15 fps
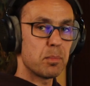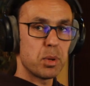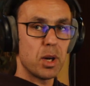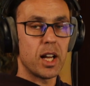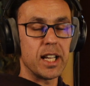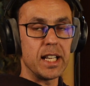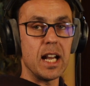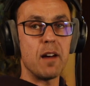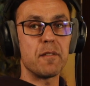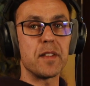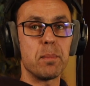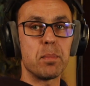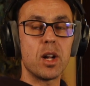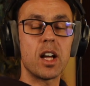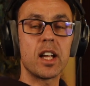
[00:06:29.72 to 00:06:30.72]
plugin after
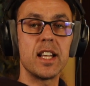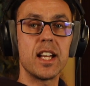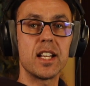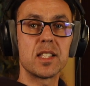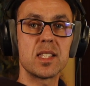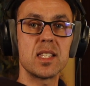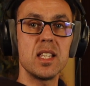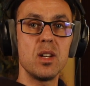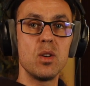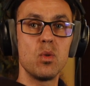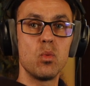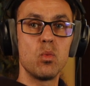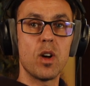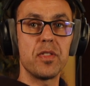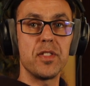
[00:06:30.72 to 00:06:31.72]
plugin and see
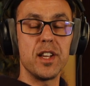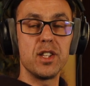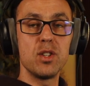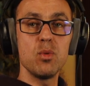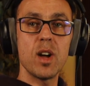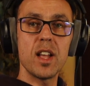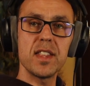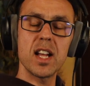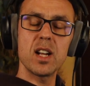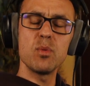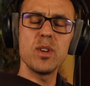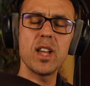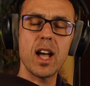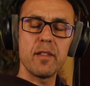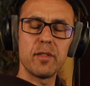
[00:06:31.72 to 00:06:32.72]
what they do. And then
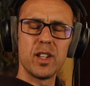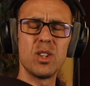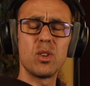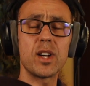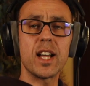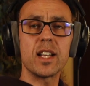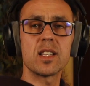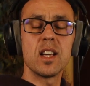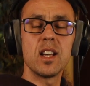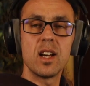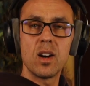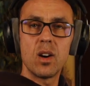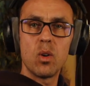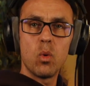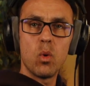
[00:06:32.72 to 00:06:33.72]
we have a look at
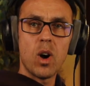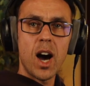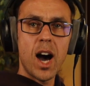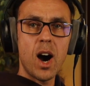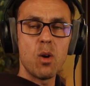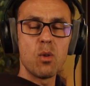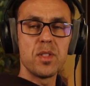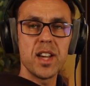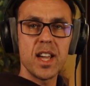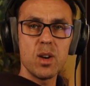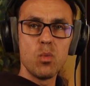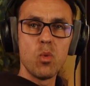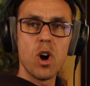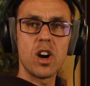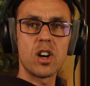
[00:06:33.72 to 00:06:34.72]
how they
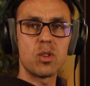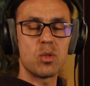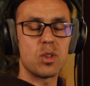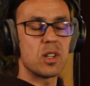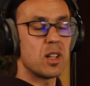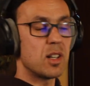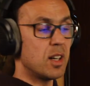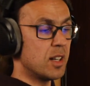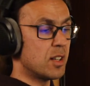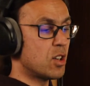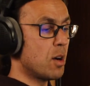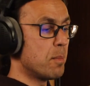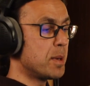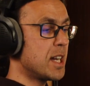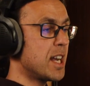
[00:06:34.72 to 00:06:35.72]
work in
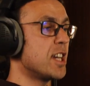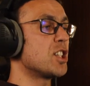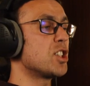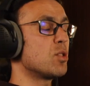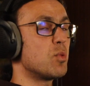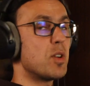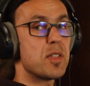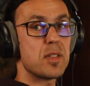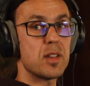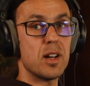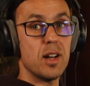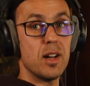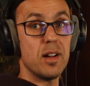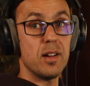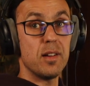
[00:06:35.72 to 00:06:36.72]
combination with
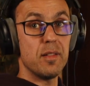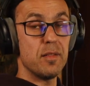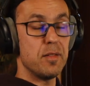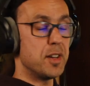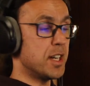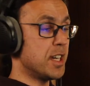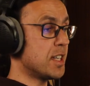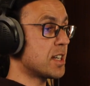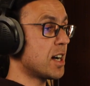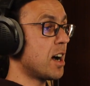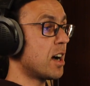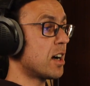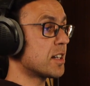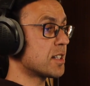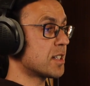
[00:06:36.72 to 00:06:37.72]
the
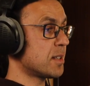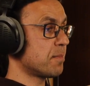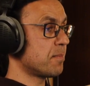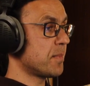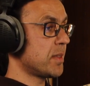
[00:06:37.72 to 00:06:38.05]
guitars.